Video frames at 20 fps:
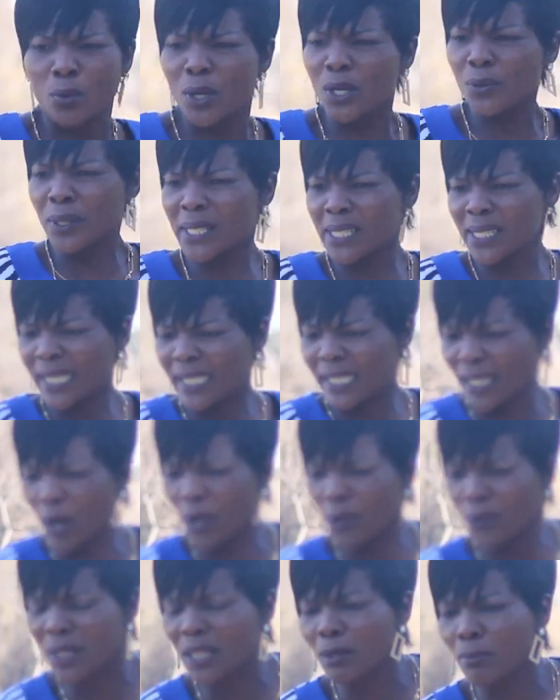When we sit
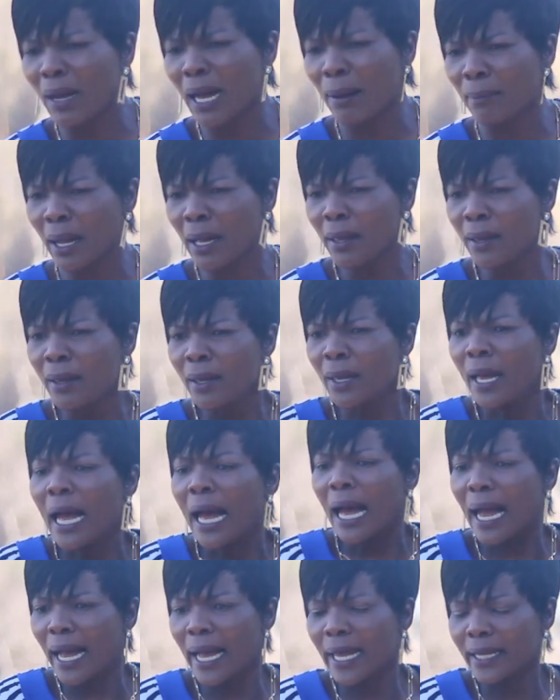down with Mama,
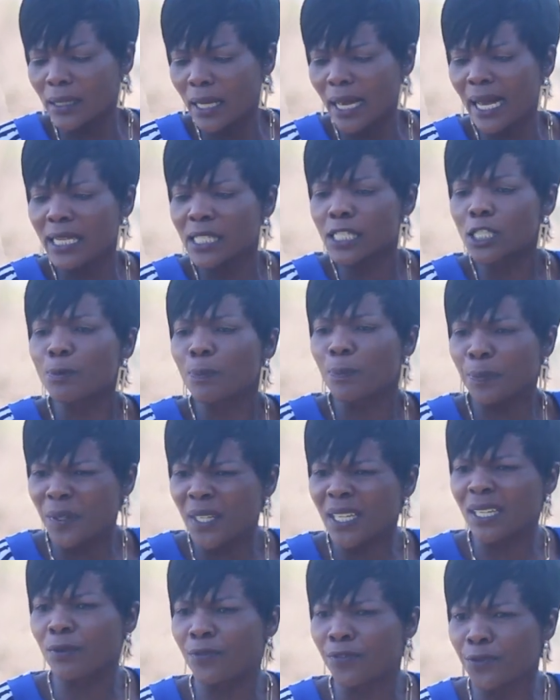I
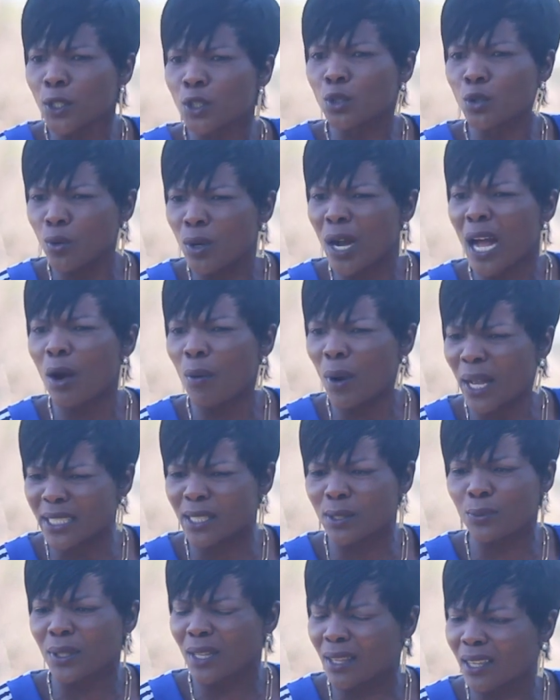speak for 2
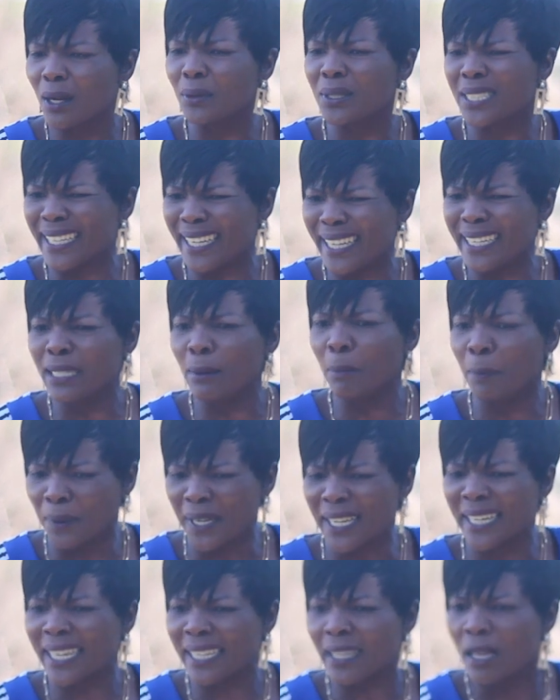hours without any
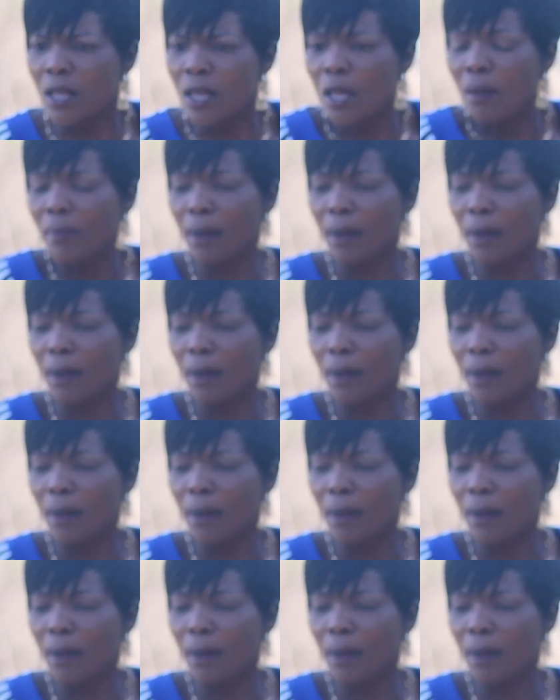break.